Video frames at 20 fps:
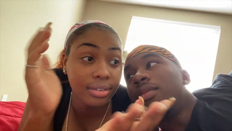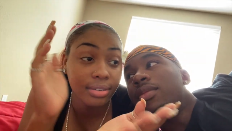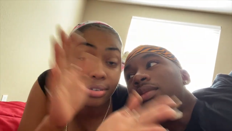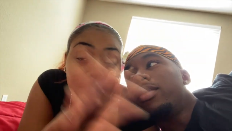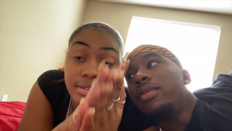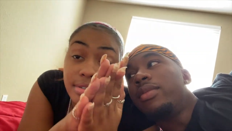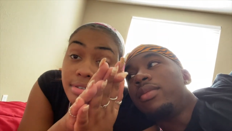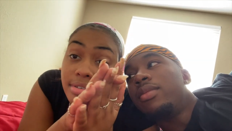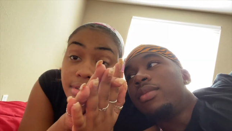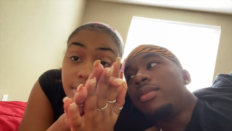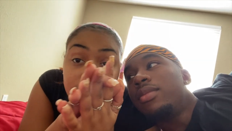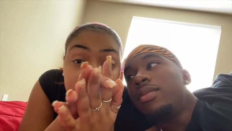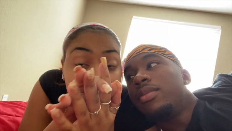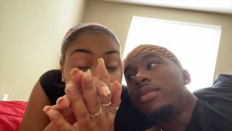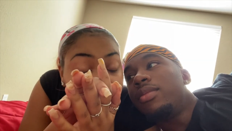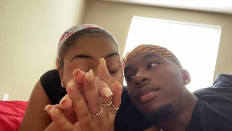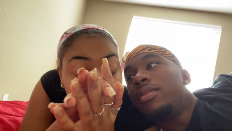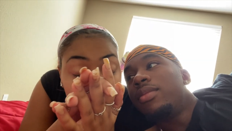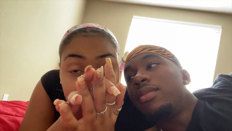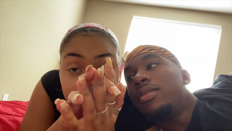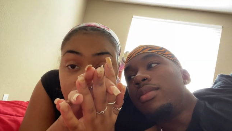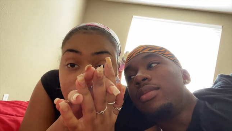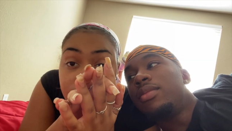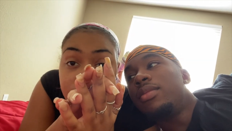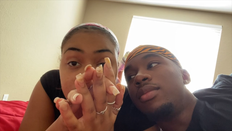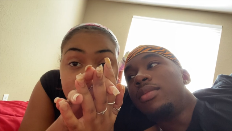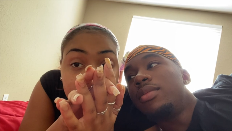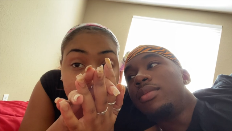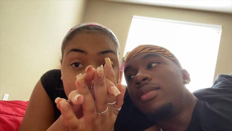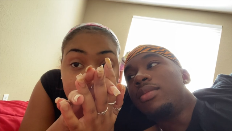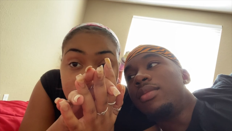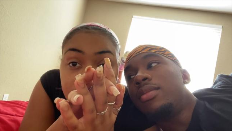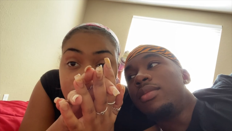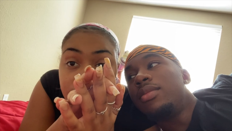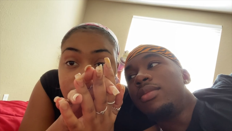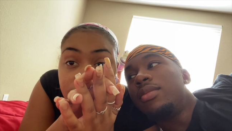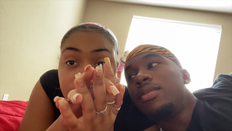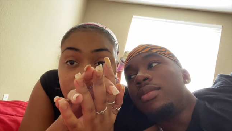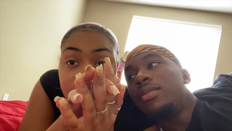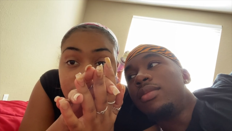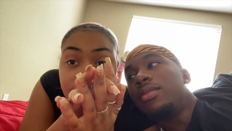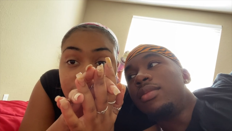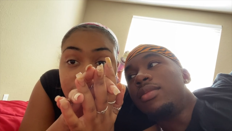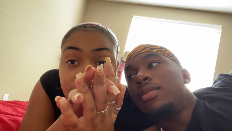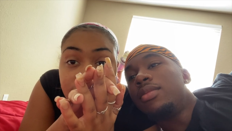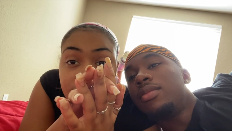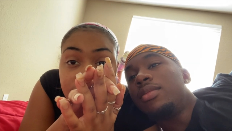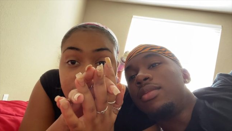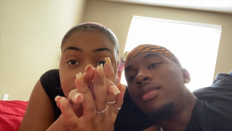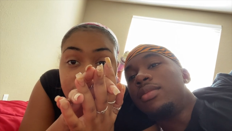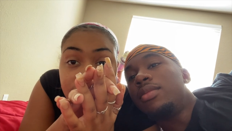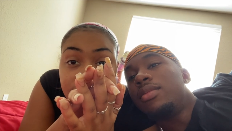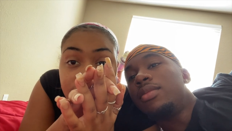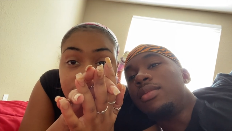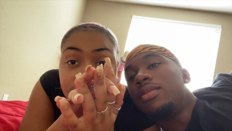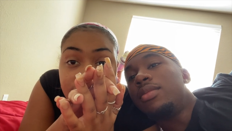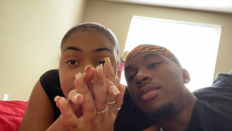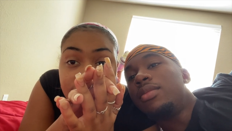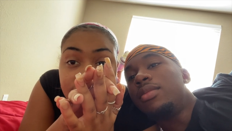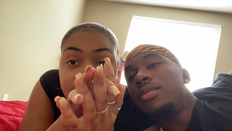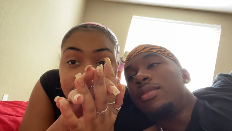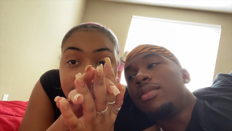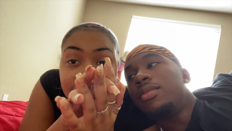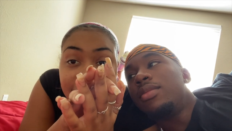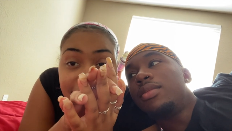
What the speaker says: (silence)